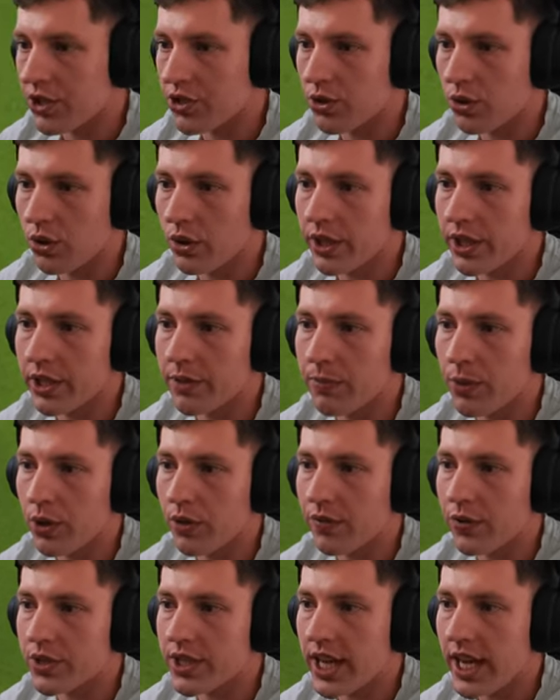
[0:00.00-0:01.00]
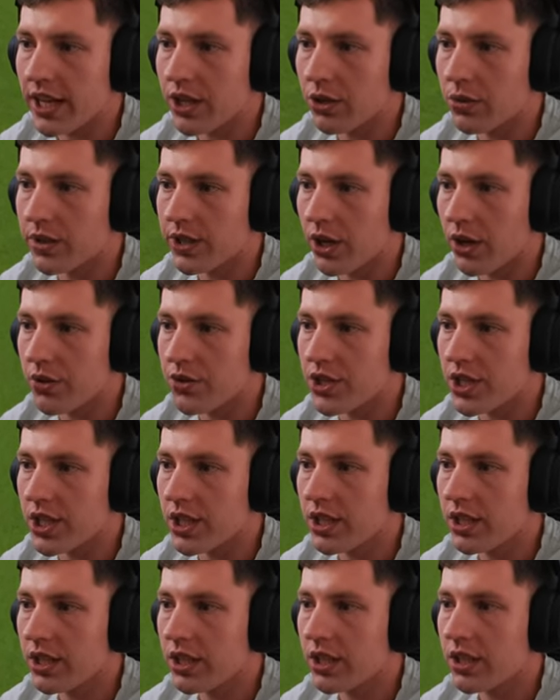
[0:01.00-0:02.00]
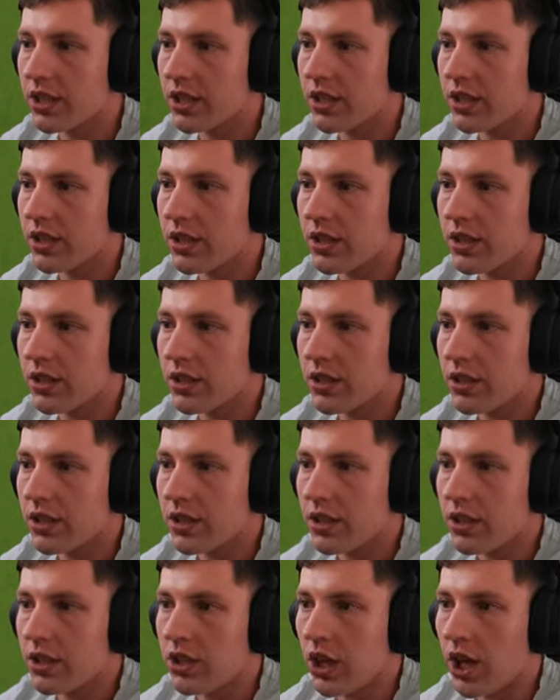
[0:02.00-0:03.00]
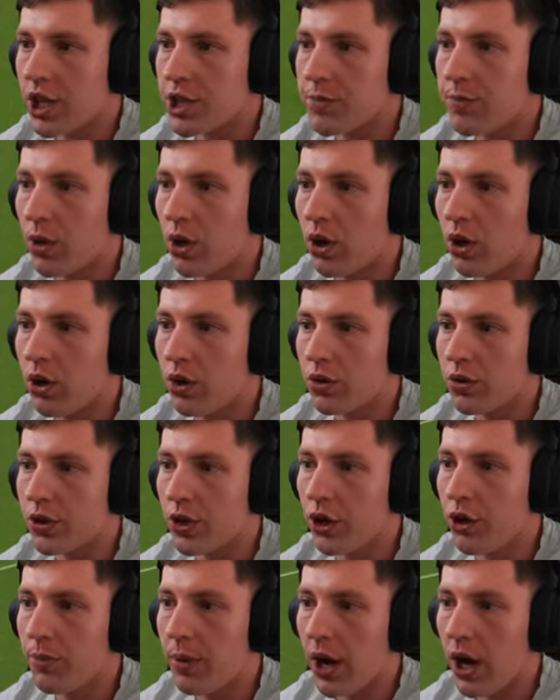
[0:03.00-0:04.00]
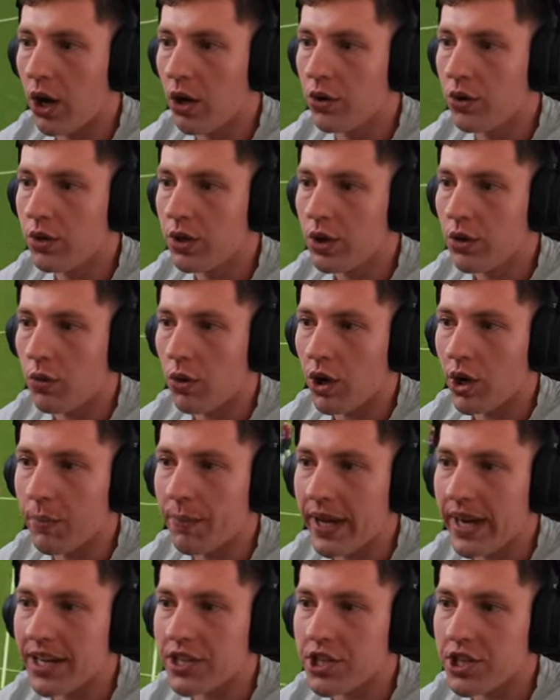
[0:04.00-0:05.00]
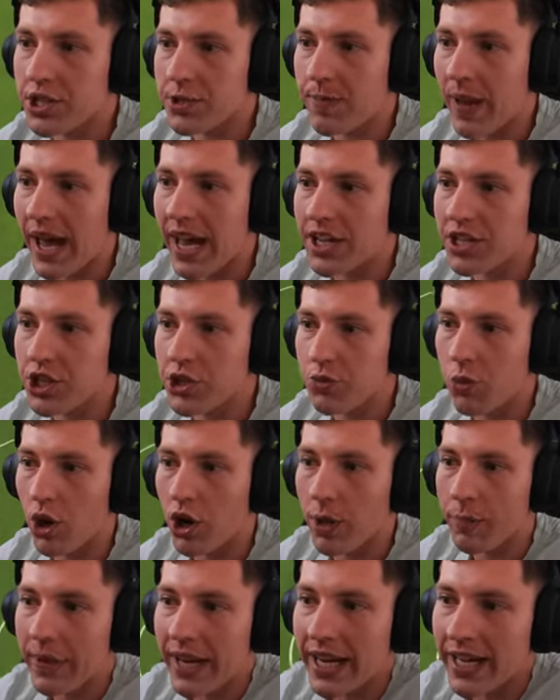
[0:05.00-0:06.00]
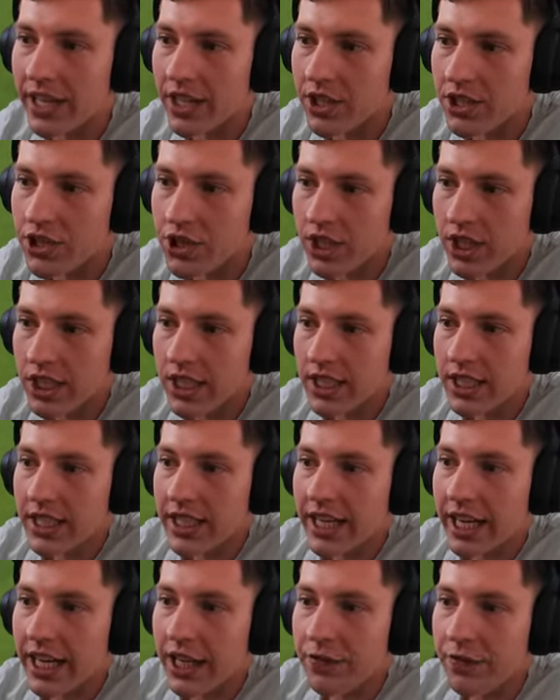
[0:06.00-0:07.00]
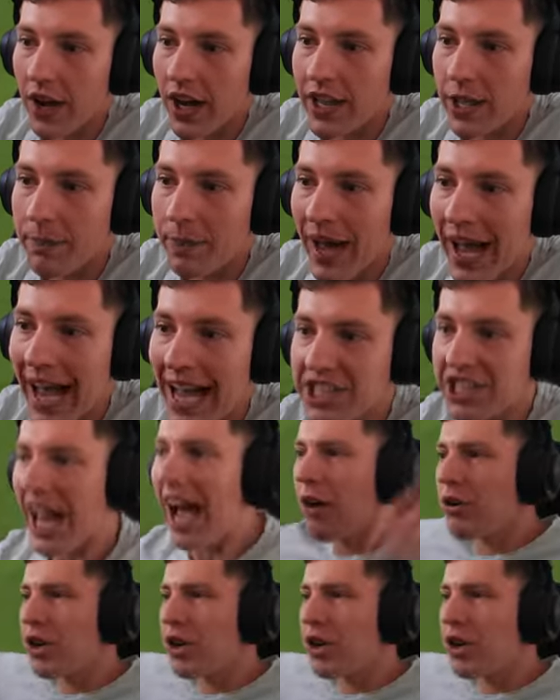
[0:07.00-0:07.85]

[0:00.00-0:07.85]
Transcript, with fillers: Nice doing. Beautiful tackle, Edozie. Nice ball. Kubo. Walker Peters in space. It's Walker Peters. Can he find the pass?